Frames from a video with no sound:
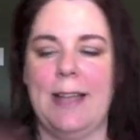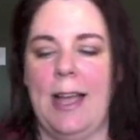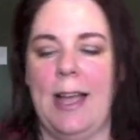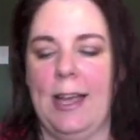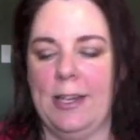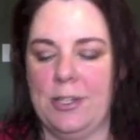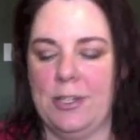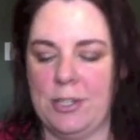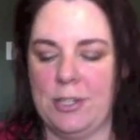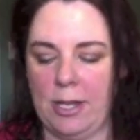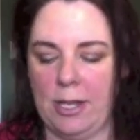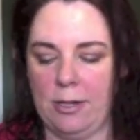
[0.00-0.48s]

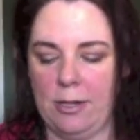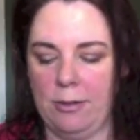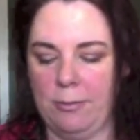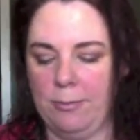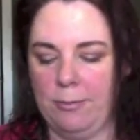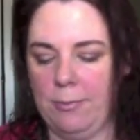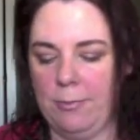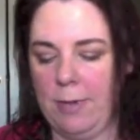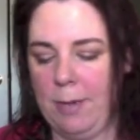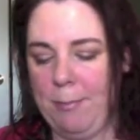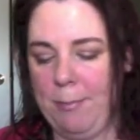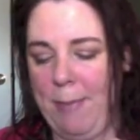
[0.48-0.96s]
eyeshadow
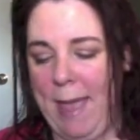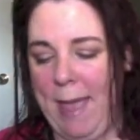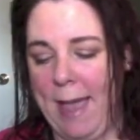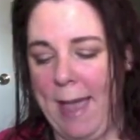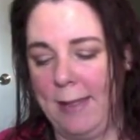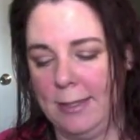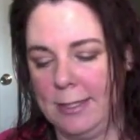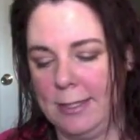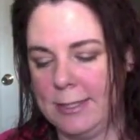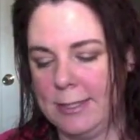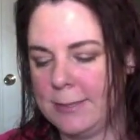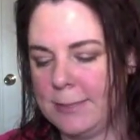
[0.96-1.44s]

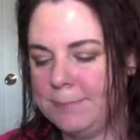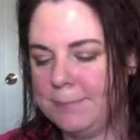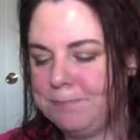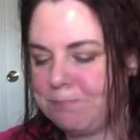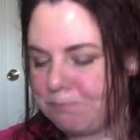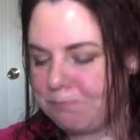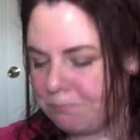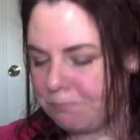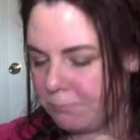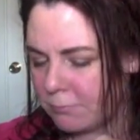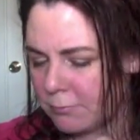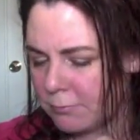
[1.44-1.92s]
palette.
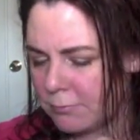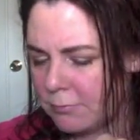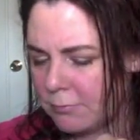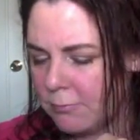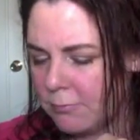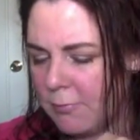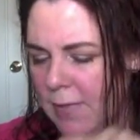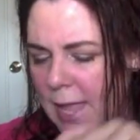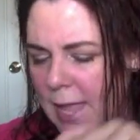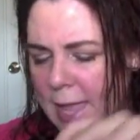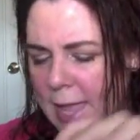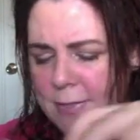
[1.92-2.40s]

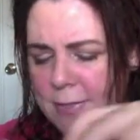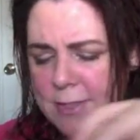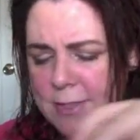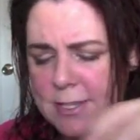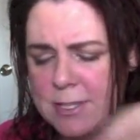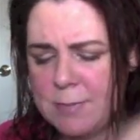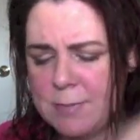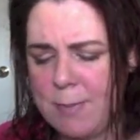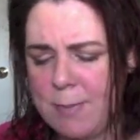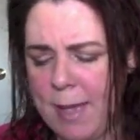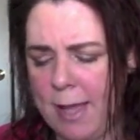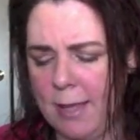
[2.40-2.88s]
And
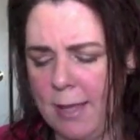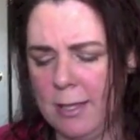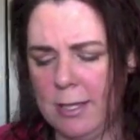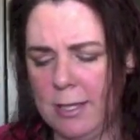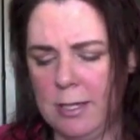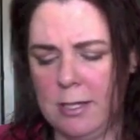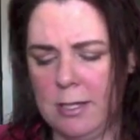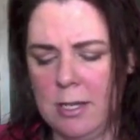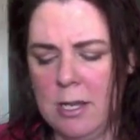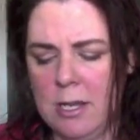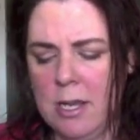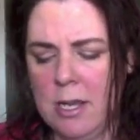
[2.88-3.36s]
this
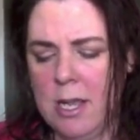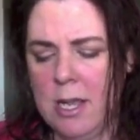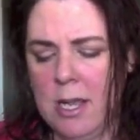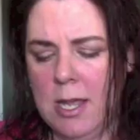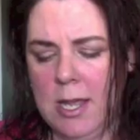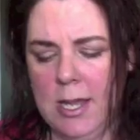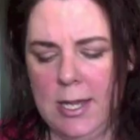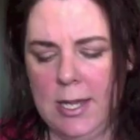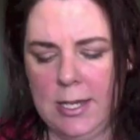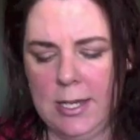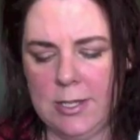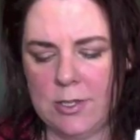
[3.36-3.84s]
palette
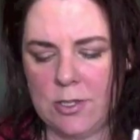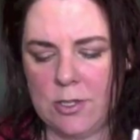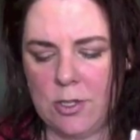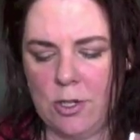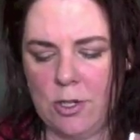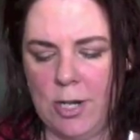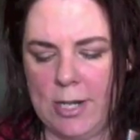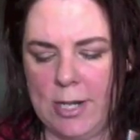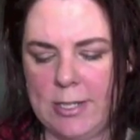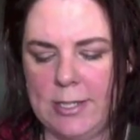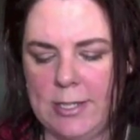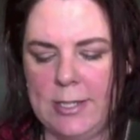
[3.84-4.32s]
is
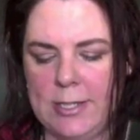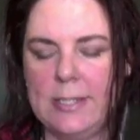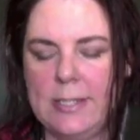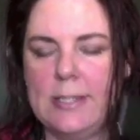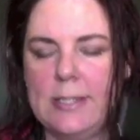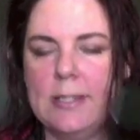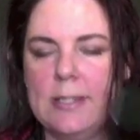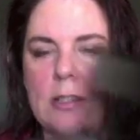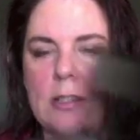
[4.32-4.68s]
crazy. This is